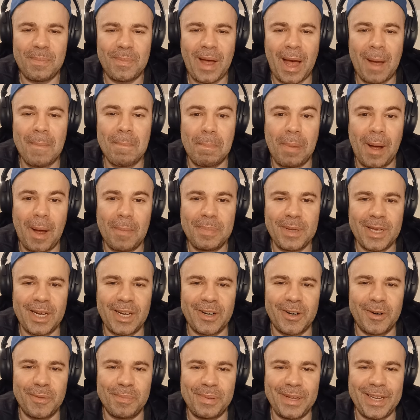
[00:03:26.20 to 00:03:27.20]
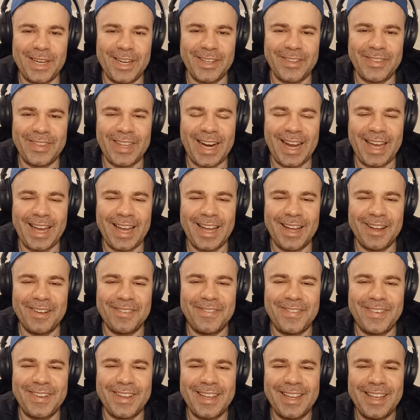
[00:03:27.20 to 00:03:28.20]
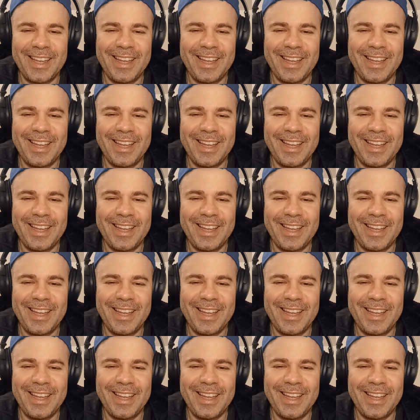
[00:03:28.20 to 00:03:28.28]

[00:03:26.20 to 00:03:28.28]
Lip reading: unpopular opinion that I have.